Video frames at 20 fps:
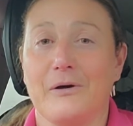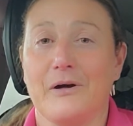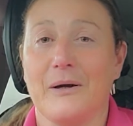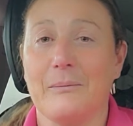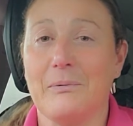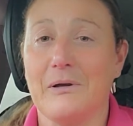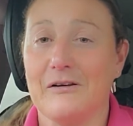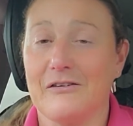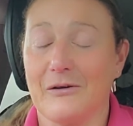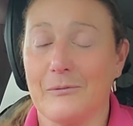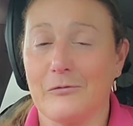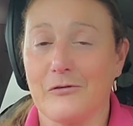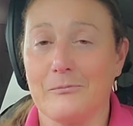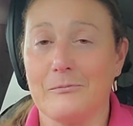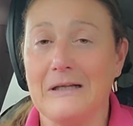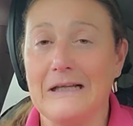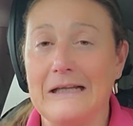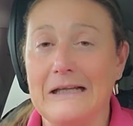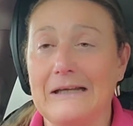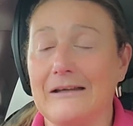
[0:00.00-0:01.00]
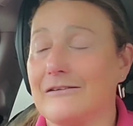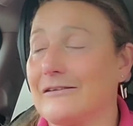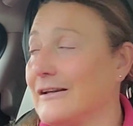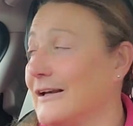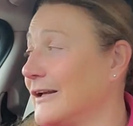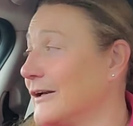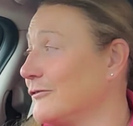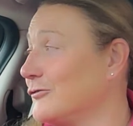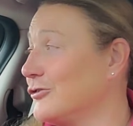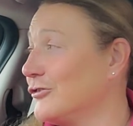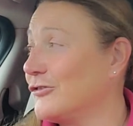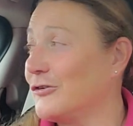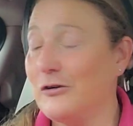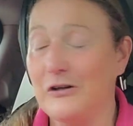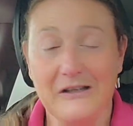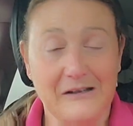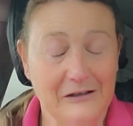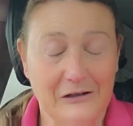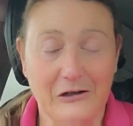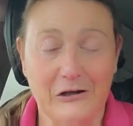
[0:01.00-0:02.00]
I picked up some leeks, and I've just
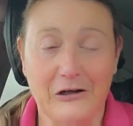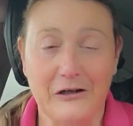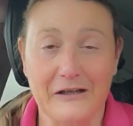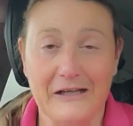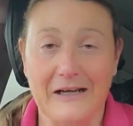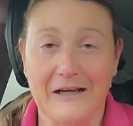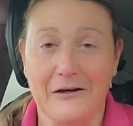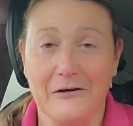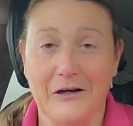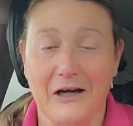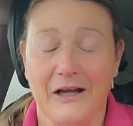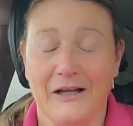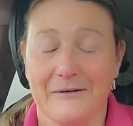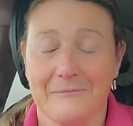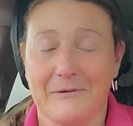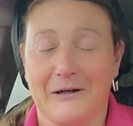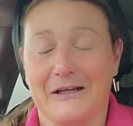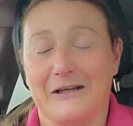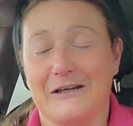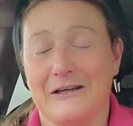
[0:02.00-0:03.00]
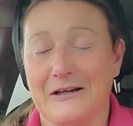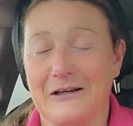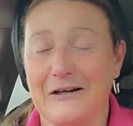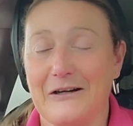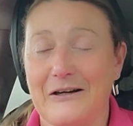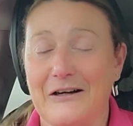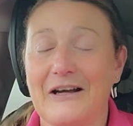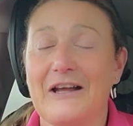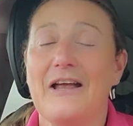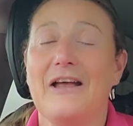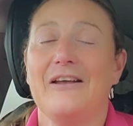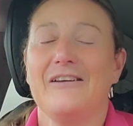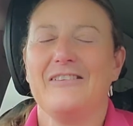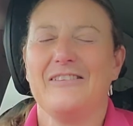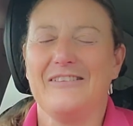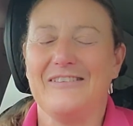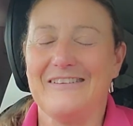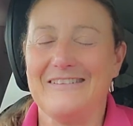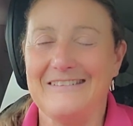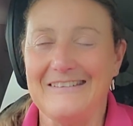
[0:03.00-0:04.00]
got in the car now. My car
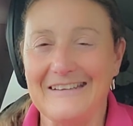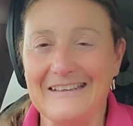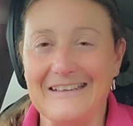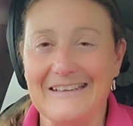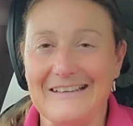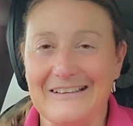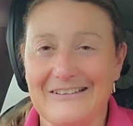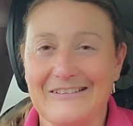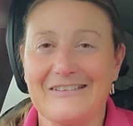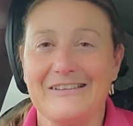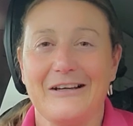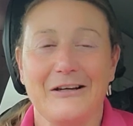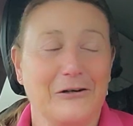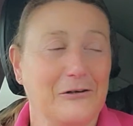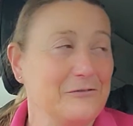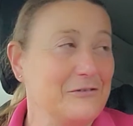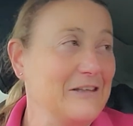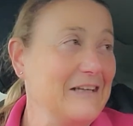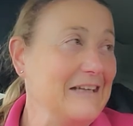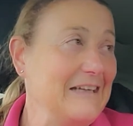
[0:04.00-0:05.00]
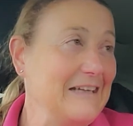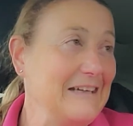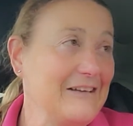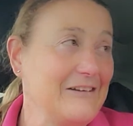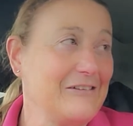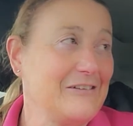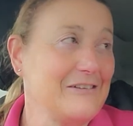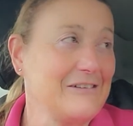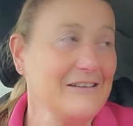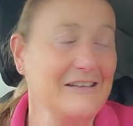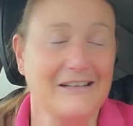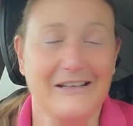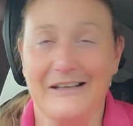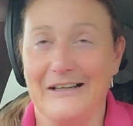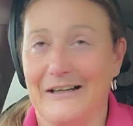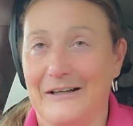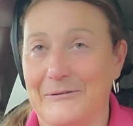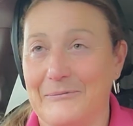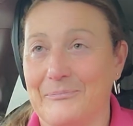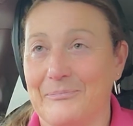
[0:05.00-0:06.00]
stinks of leeks.
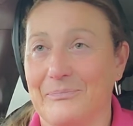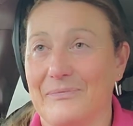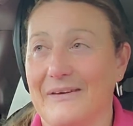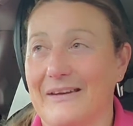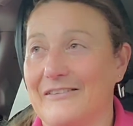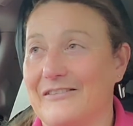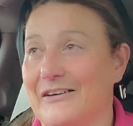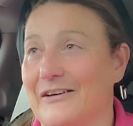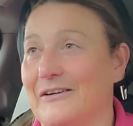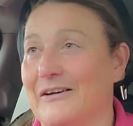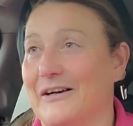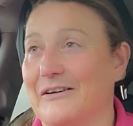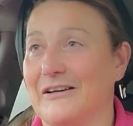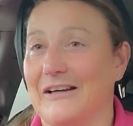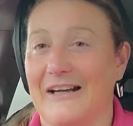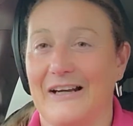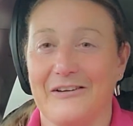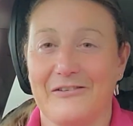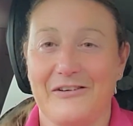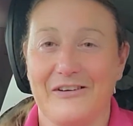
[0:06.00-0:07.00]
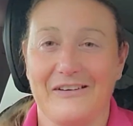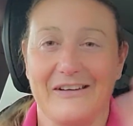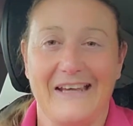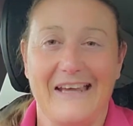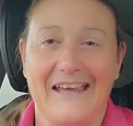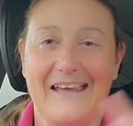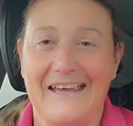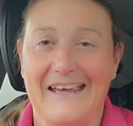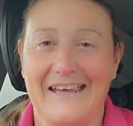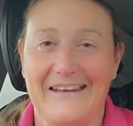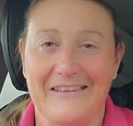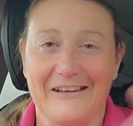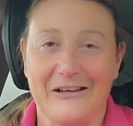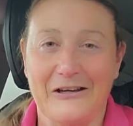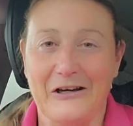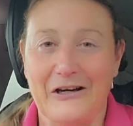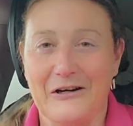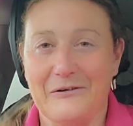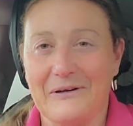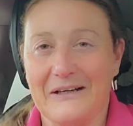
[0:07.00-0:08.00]
So I'm going to have to air the
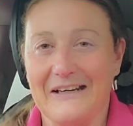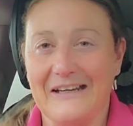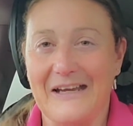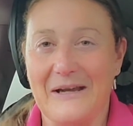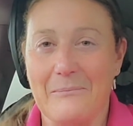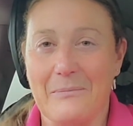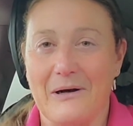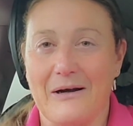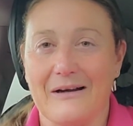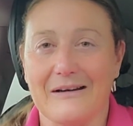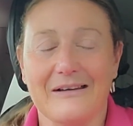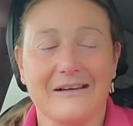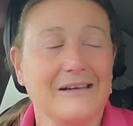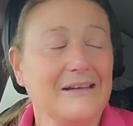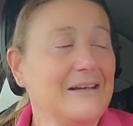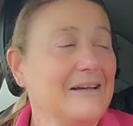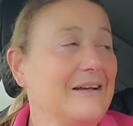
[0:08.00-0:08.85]
car when I get back.